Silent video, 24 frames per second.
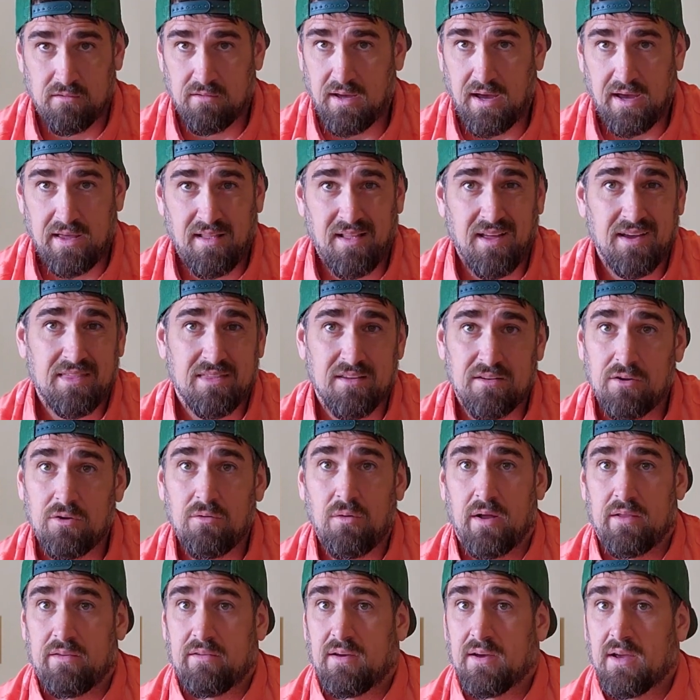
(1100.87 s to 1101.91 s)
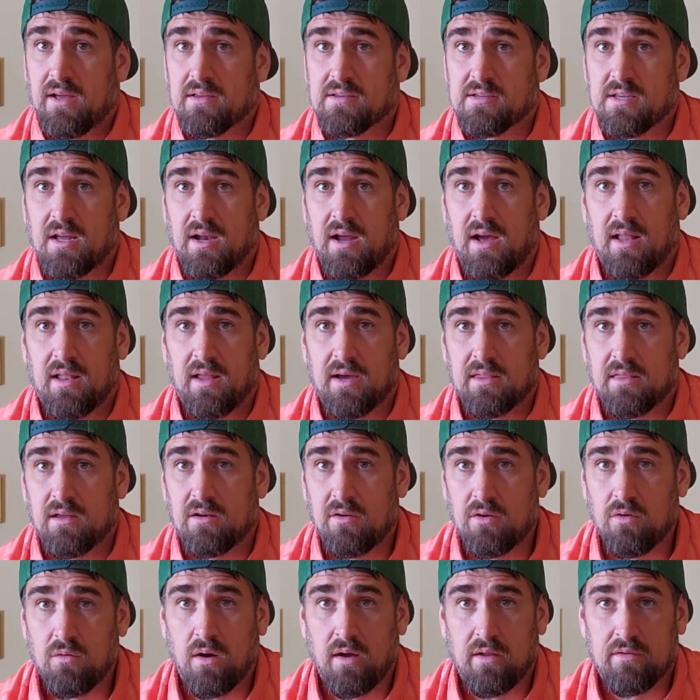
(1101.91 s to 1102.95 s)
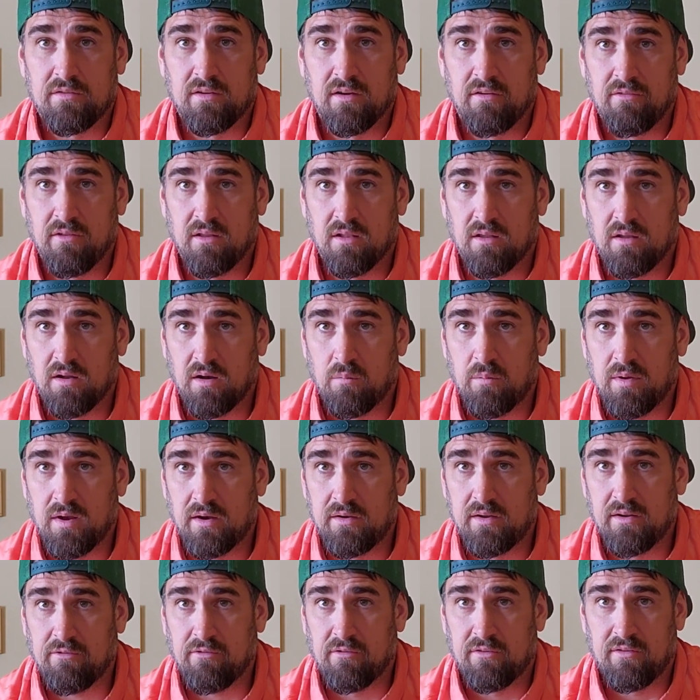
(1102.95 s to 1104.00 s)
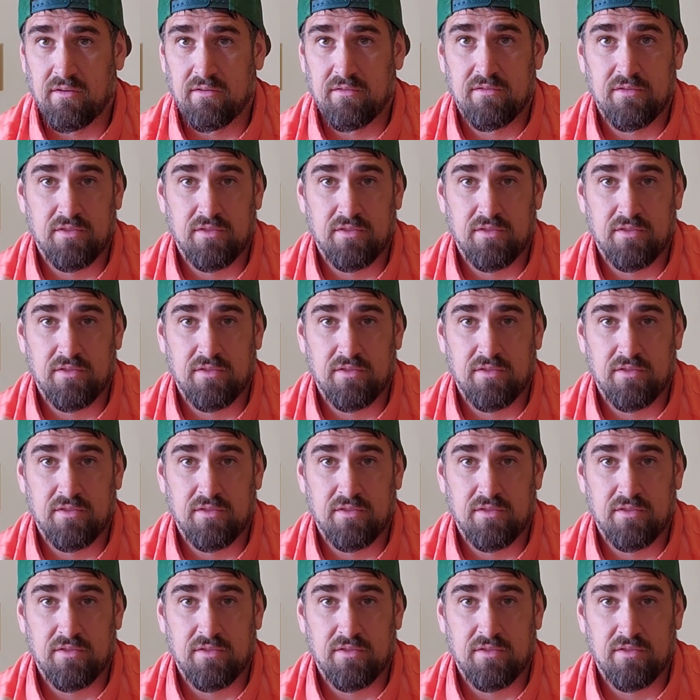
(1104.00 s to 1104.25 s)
I like the nuance. Like I said, I like the nuance of the little bit of differences.